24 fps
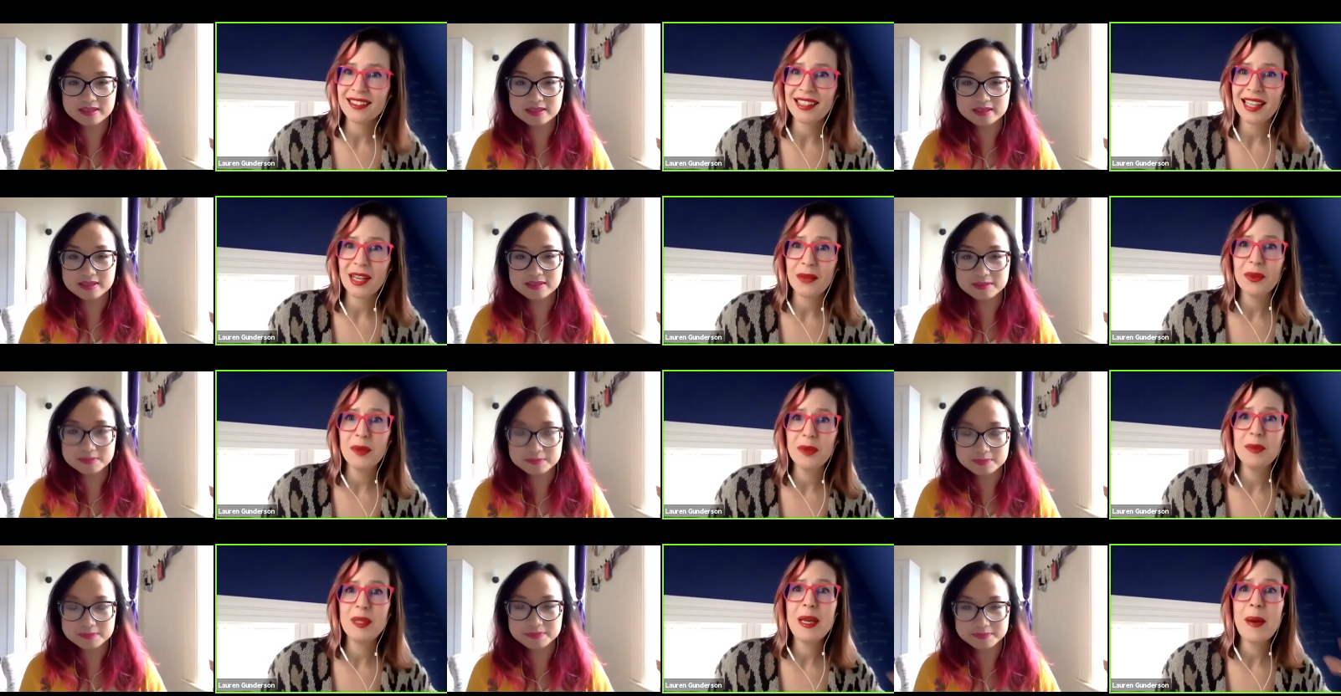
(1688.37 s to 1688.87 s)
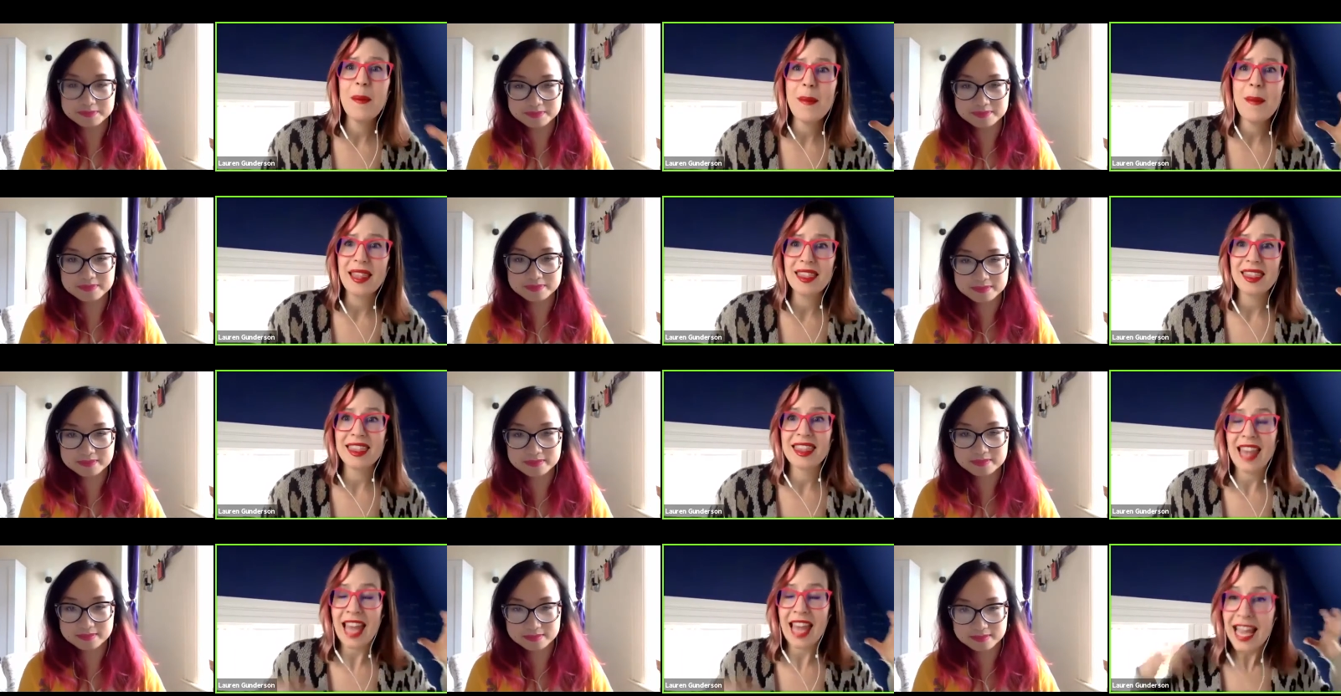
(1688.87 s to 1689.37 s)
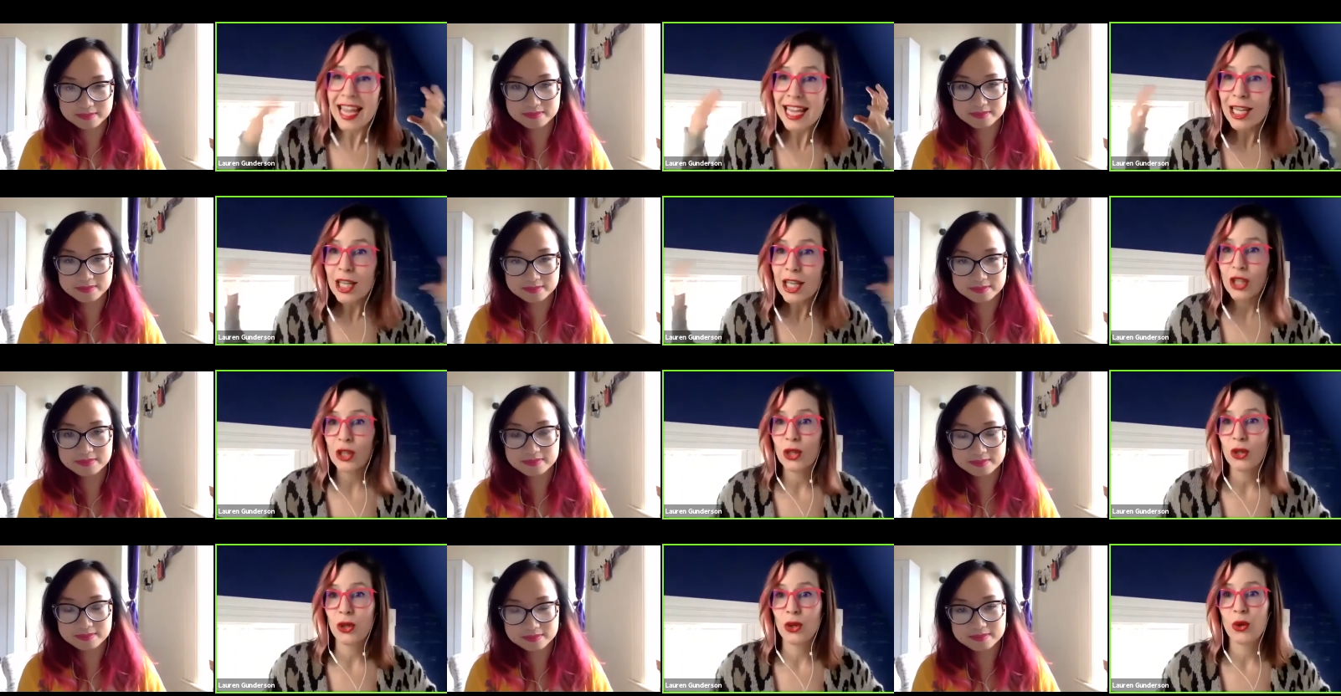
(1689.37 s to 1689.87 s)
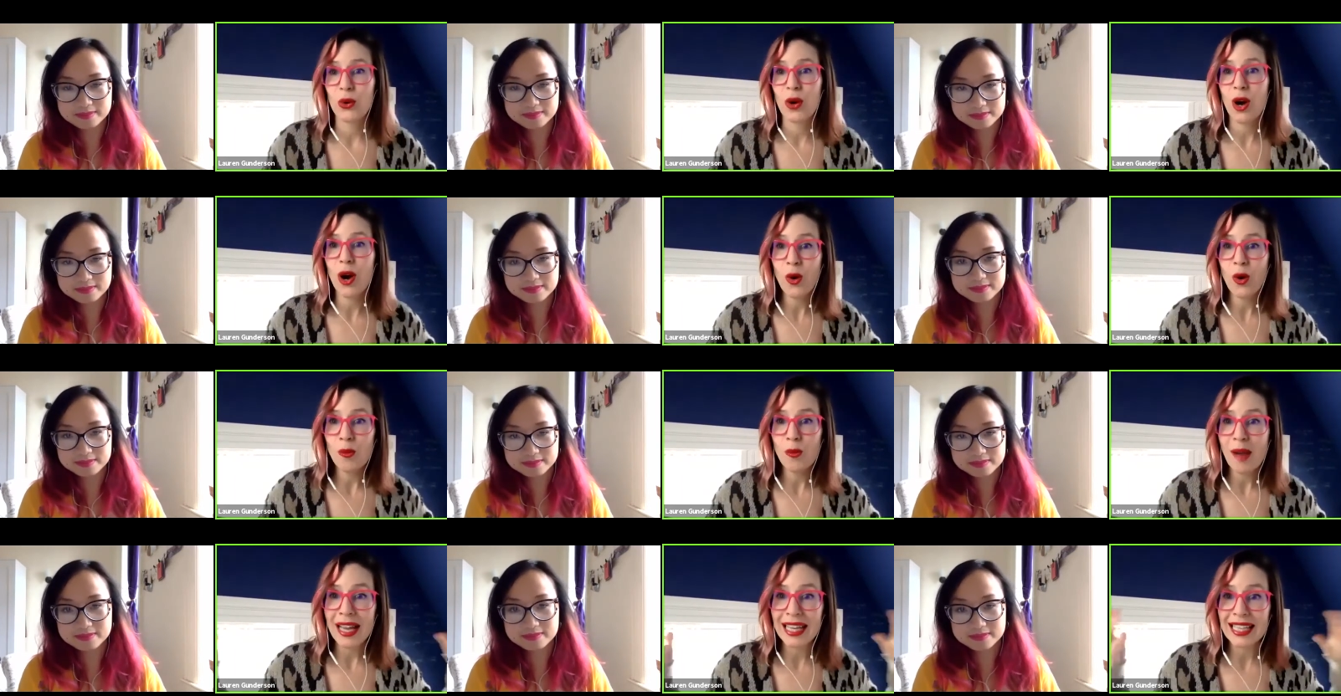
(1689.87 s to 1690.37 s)
Speaker 1: That would be amazing. Mm-hmm. Thank you.
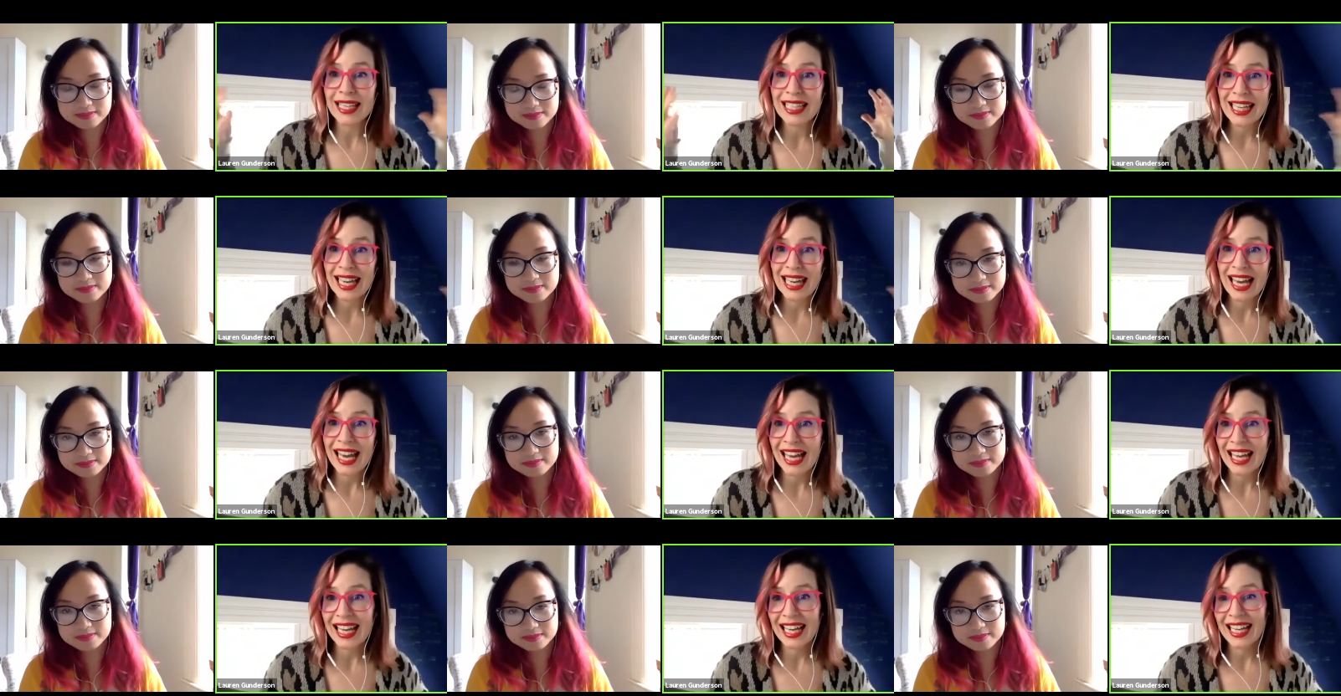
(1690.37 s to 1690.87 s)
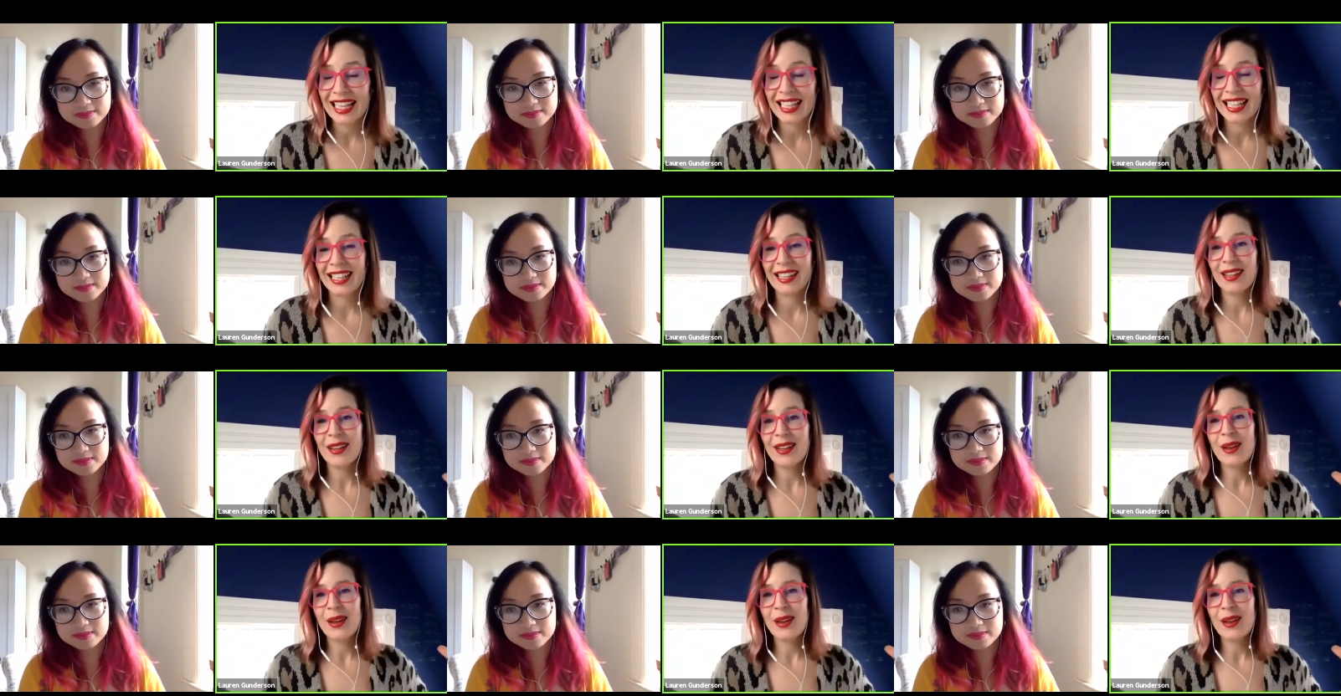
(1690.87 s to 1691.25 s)
Oh my God.